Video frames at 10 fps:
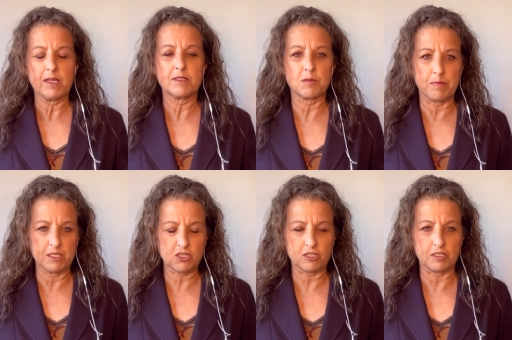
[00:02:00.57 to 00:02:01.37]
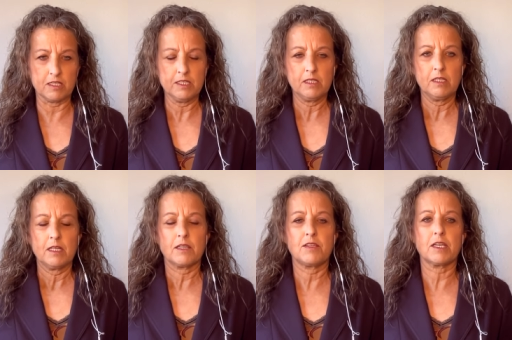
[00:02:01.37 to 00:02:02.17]
dimension,
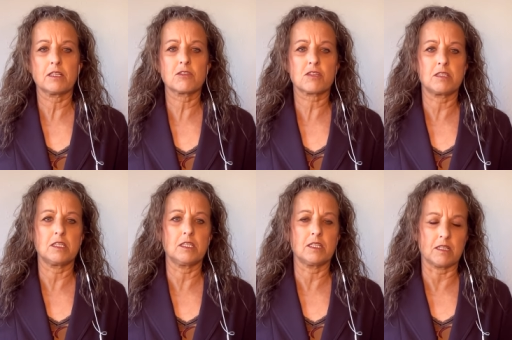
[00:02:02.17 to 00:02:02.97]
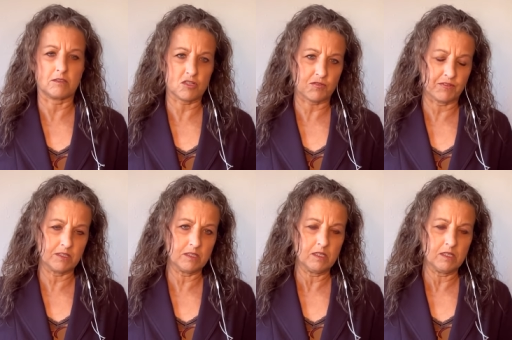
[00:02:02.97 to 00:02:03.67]
there's the Douglas fir